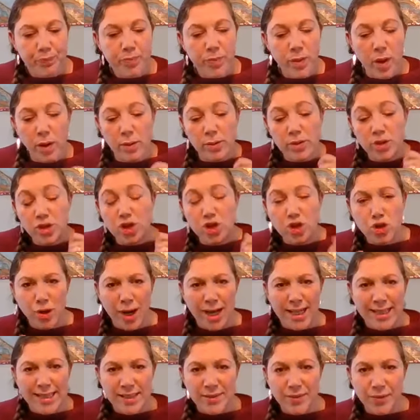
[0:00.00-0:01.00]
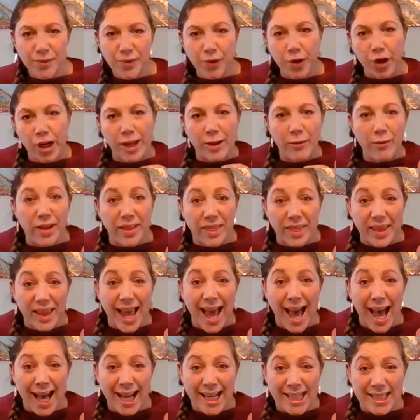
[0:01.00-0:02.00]
stress with
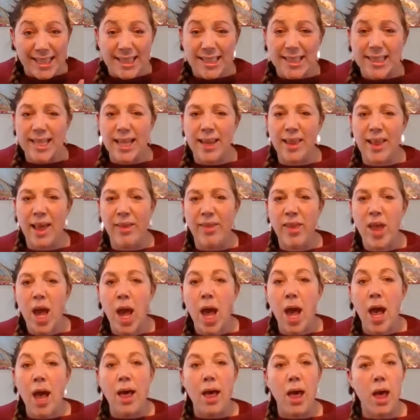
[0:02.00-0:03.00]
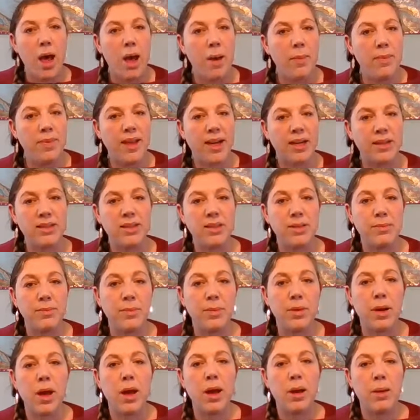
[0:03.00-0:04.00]
cats, and then there's
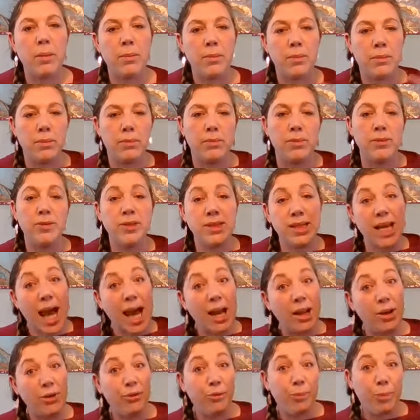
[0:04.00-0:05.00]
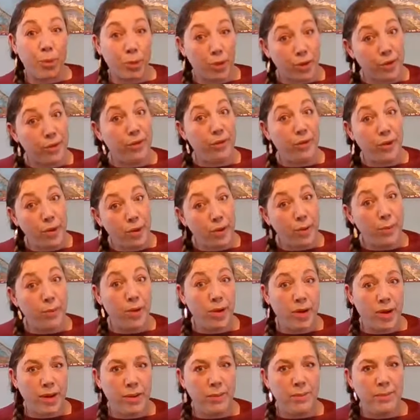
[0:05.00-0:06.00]
some kind of perfume
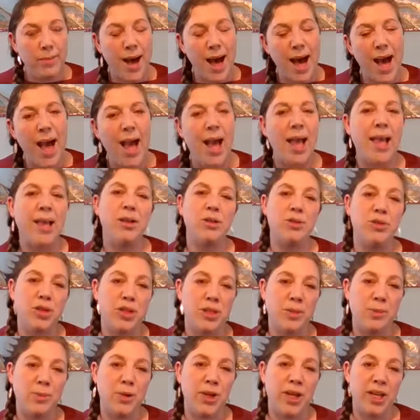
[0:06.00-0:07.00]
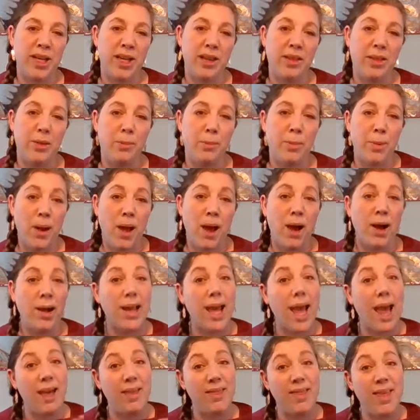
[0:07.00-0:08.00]
you can buy. You just put it in the plug,
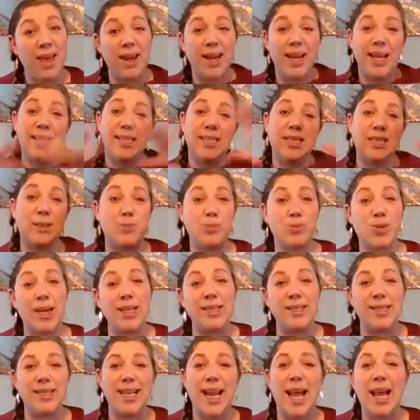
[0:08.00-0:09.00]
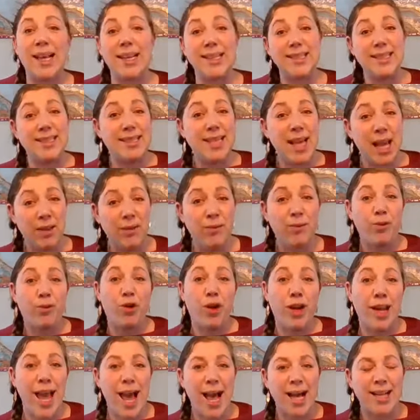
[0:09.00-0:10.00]
and then it spreads like a scent for
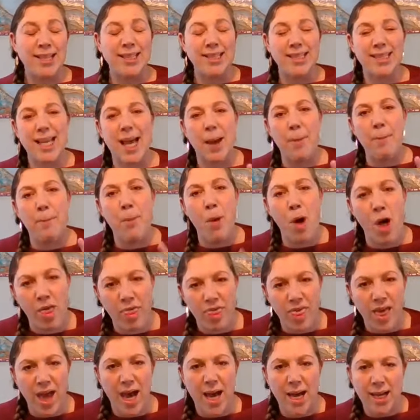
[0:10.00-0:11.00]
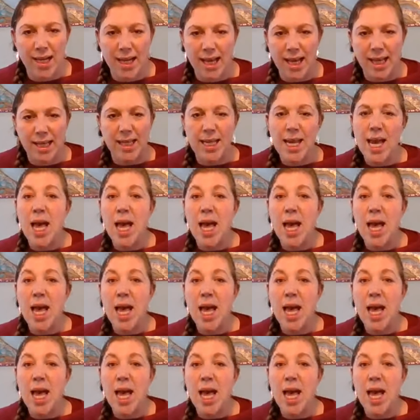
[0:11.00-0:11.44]
cats. I bought that, and